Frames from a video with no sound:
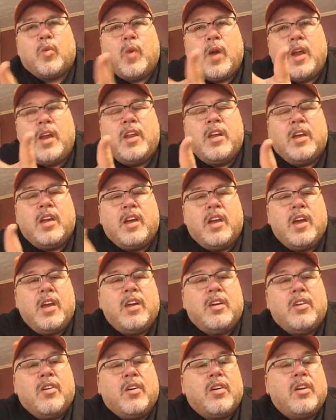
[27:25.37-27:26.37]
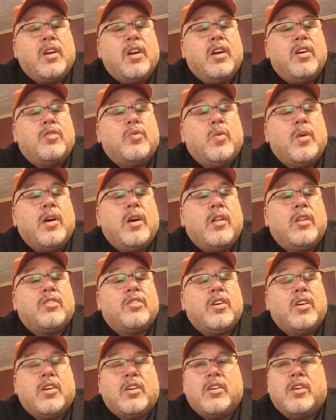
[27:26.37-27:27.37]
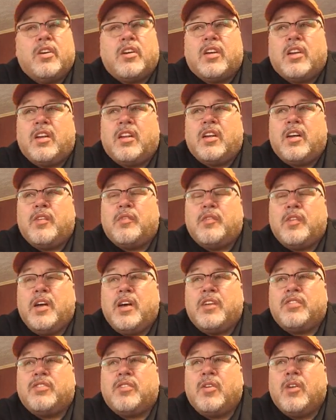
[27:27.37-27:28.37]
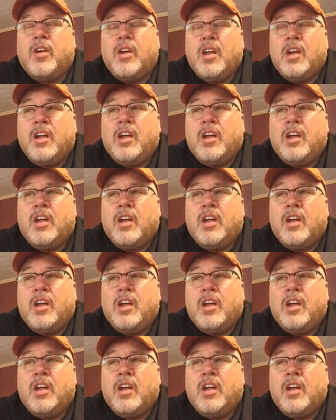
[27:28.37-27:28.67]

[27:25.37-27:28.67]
radiant heat cooking it as well. It's going to cook it a lot faster.